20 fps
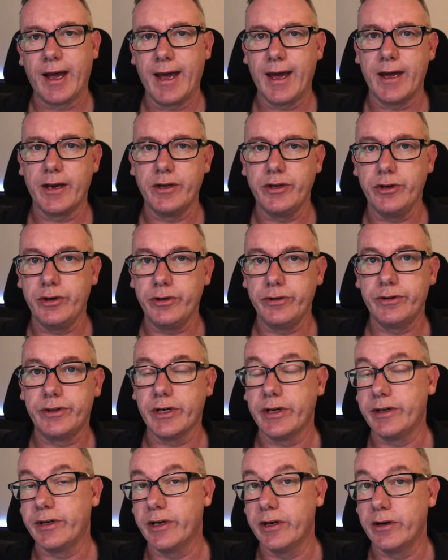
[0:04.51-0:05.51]
and you
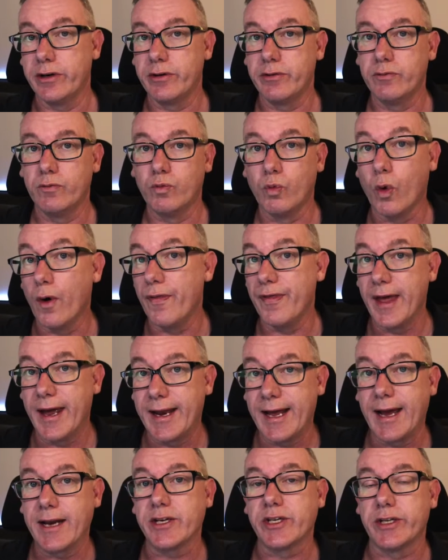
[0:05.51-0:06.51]
don't know what
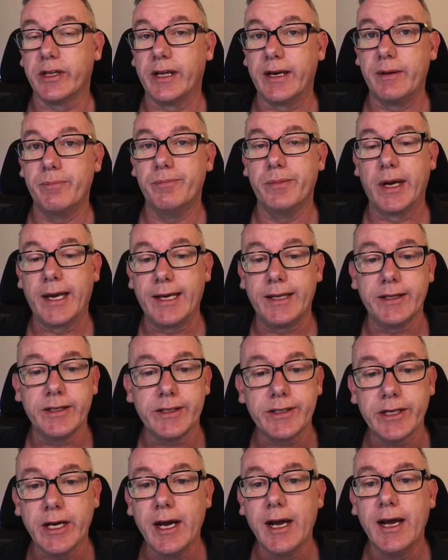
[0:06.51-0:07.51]
that actually
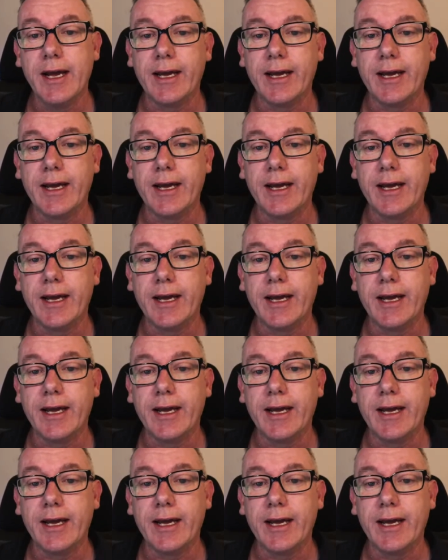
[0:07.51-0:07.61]
means?